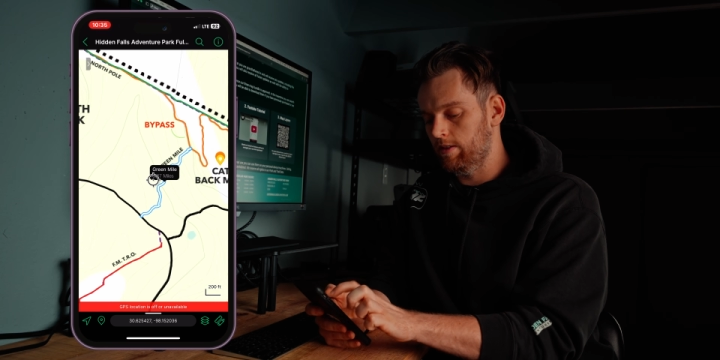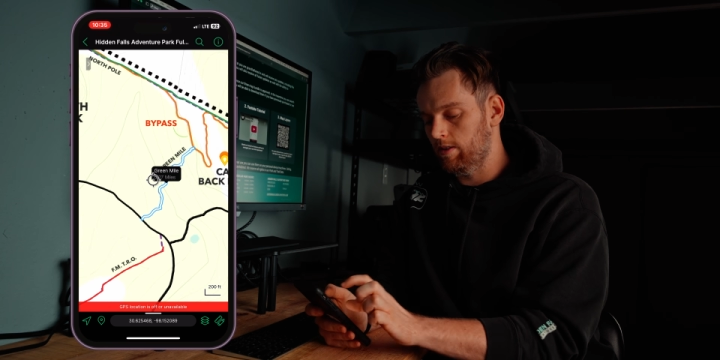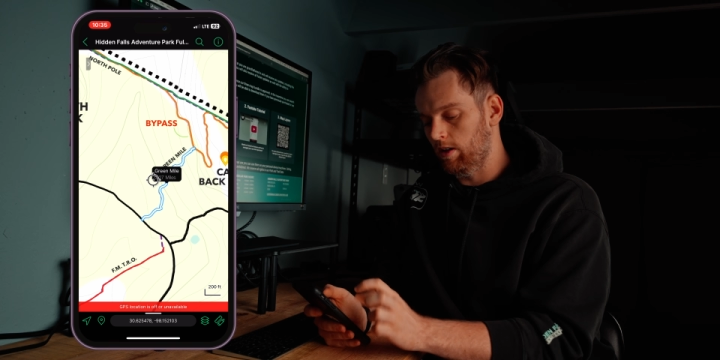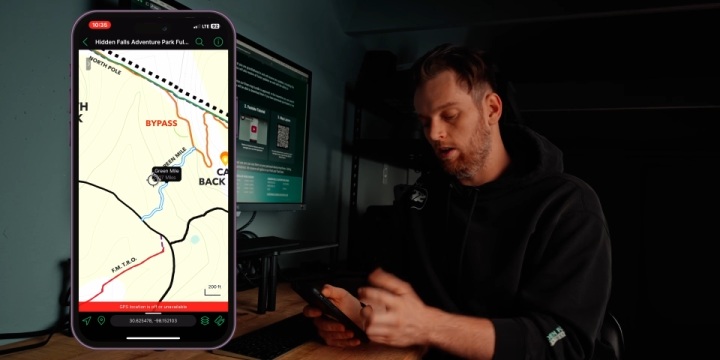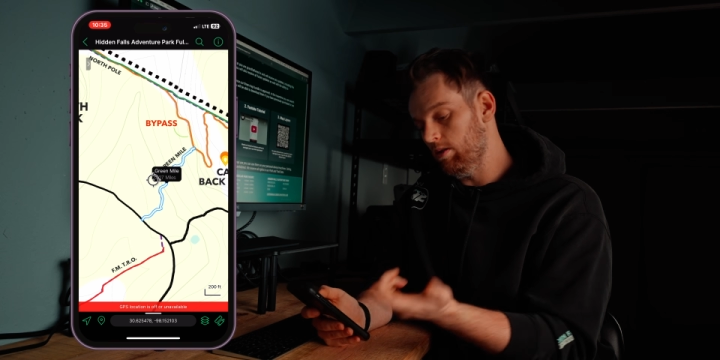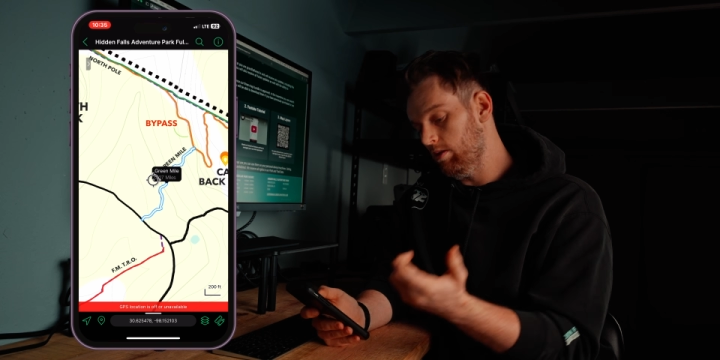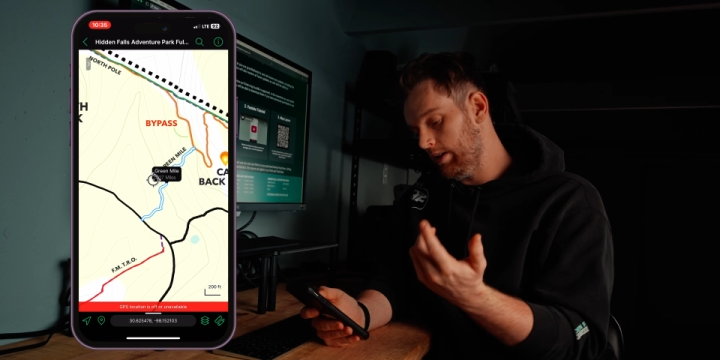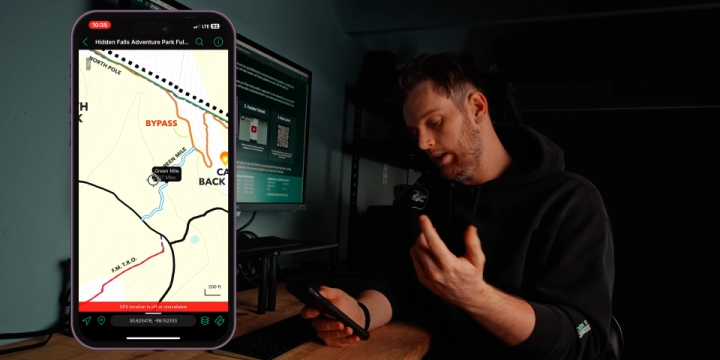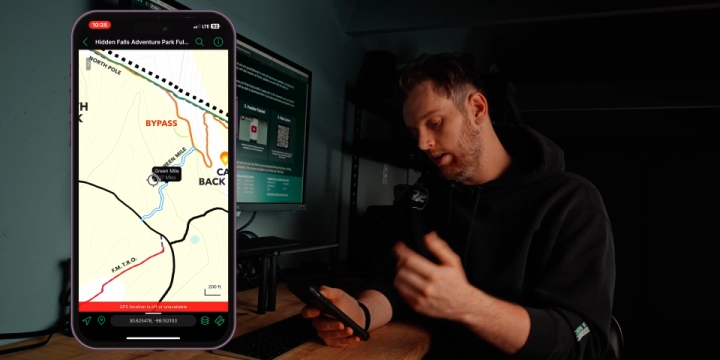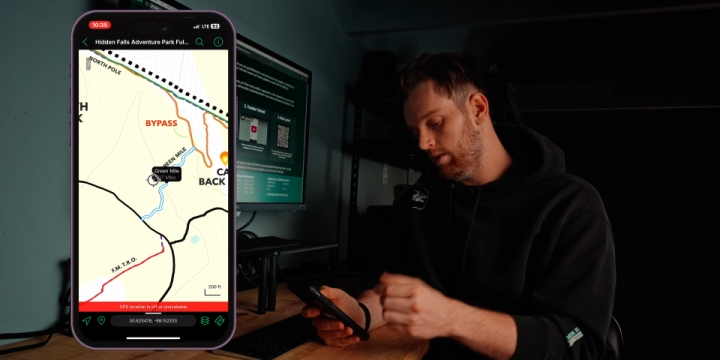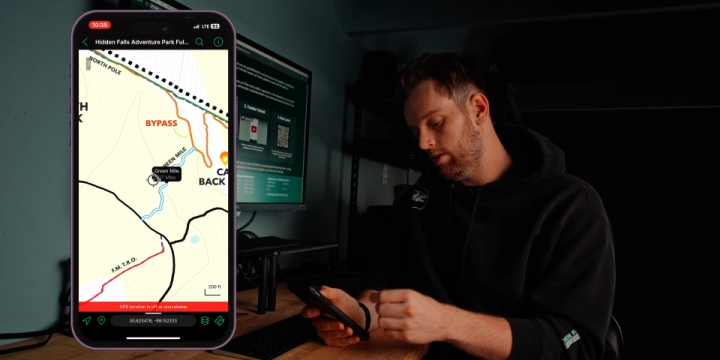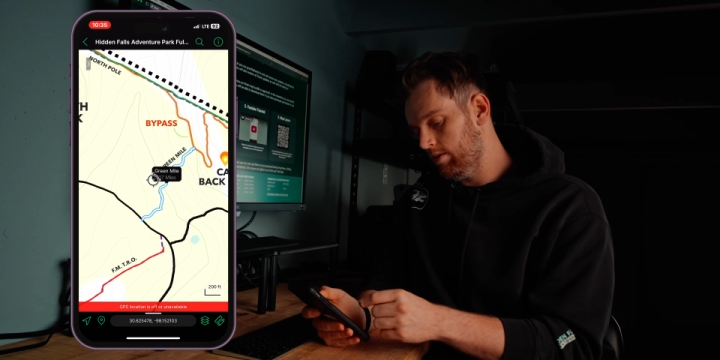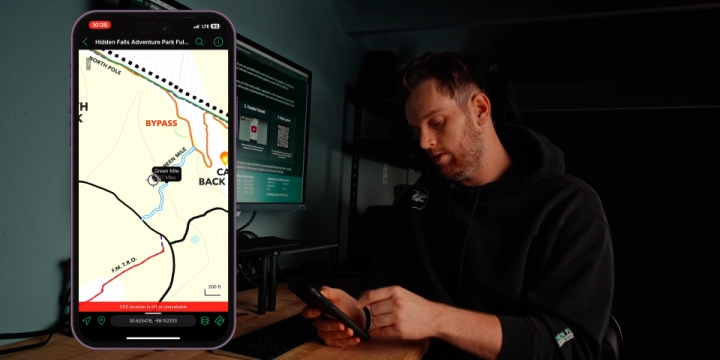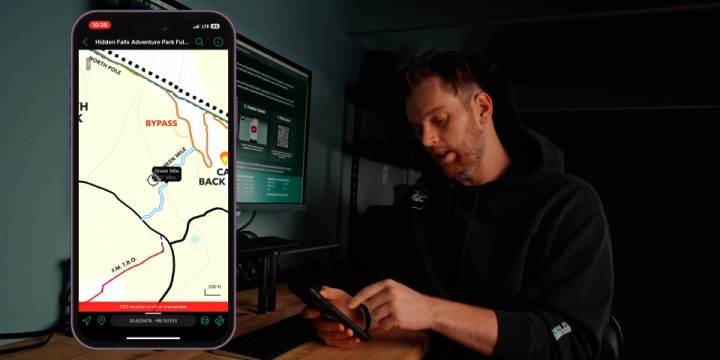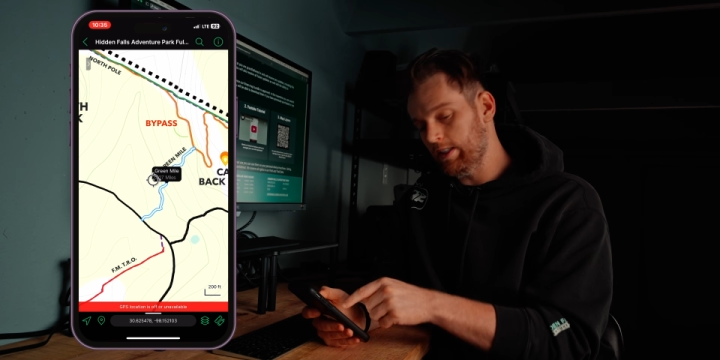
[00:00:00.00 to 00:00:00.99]
Oh, okay,
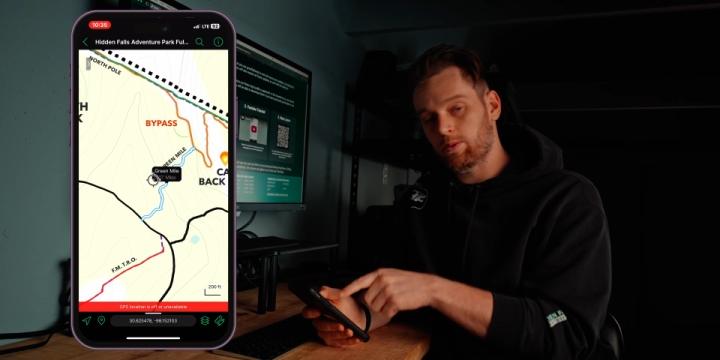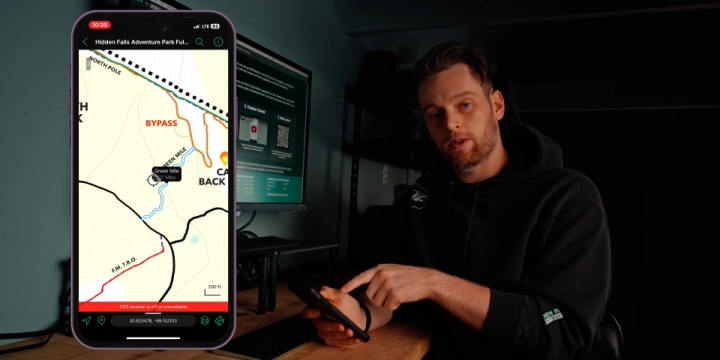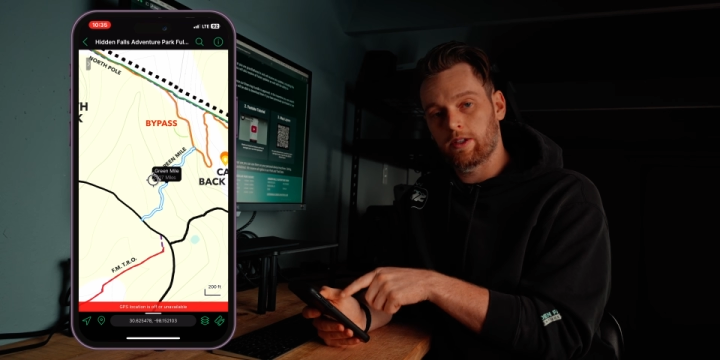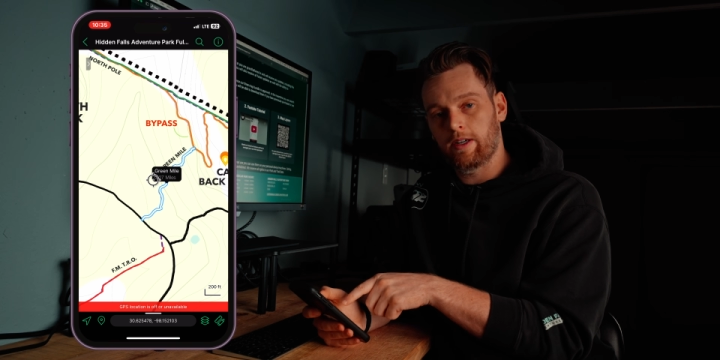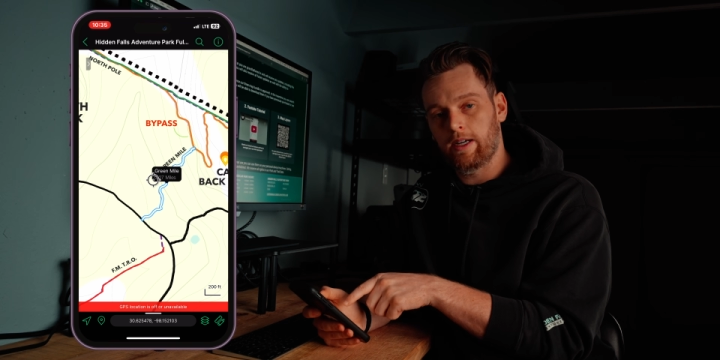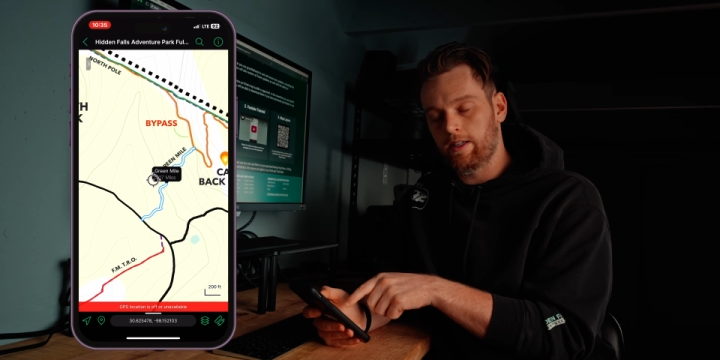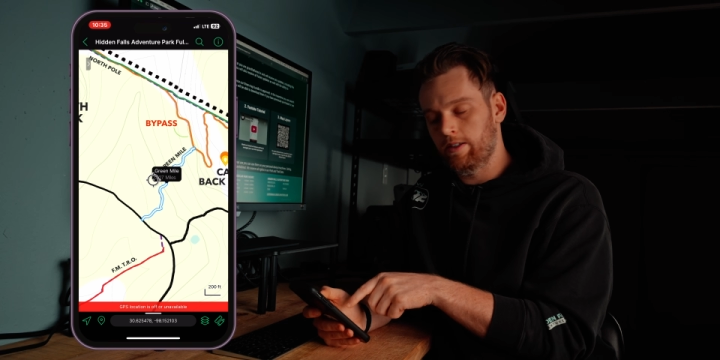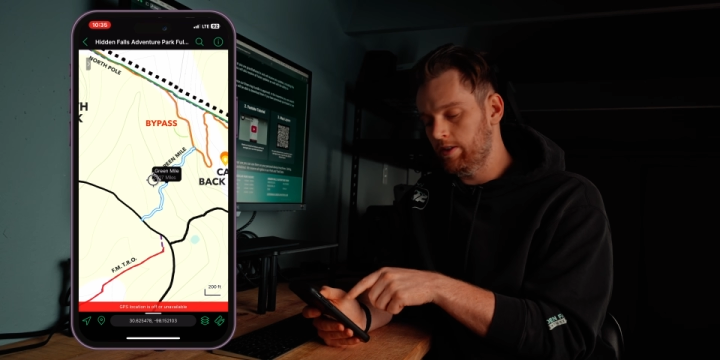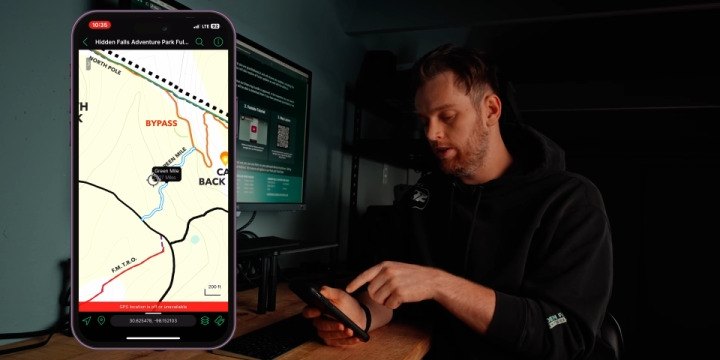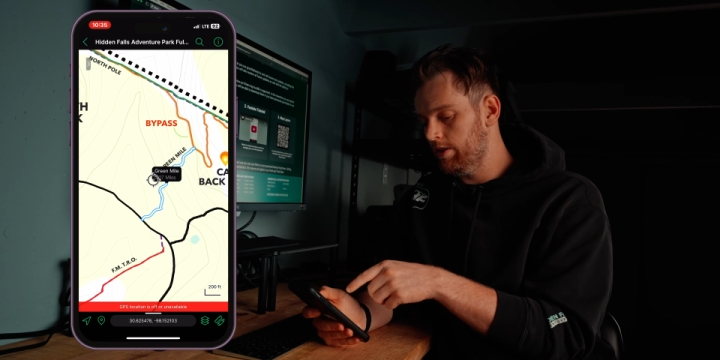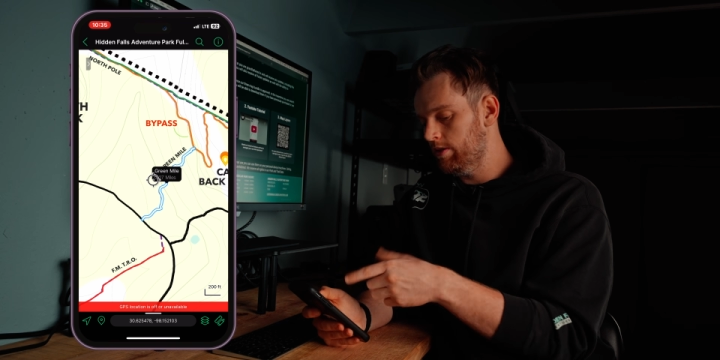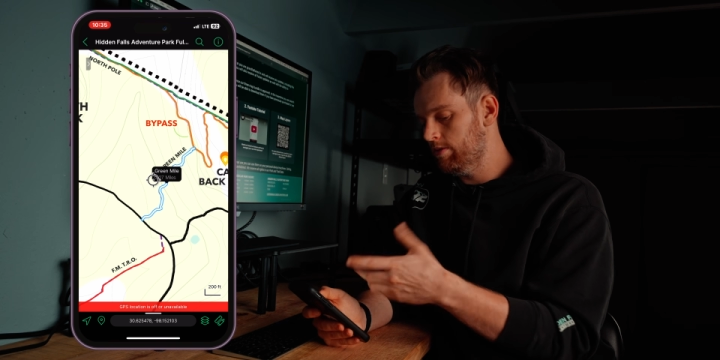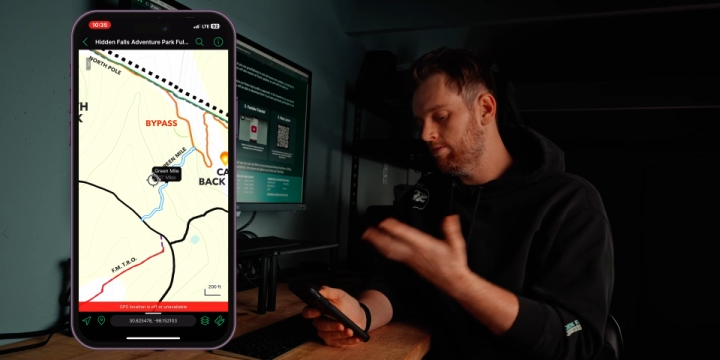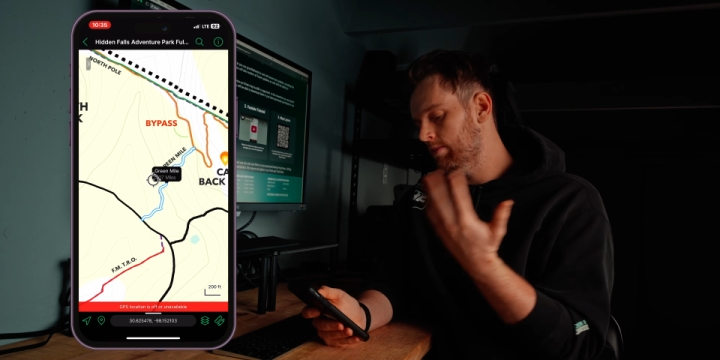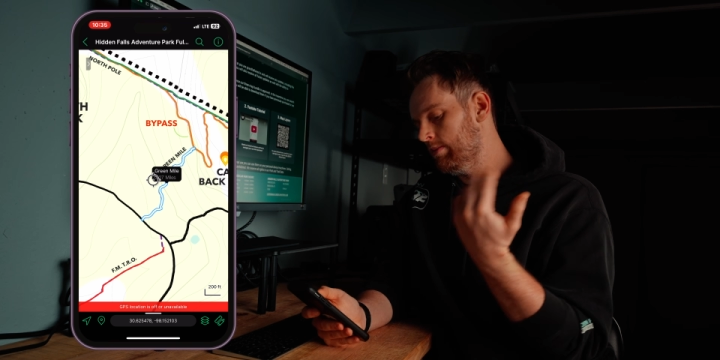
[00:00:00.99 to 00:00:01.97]
that's where they're heading to.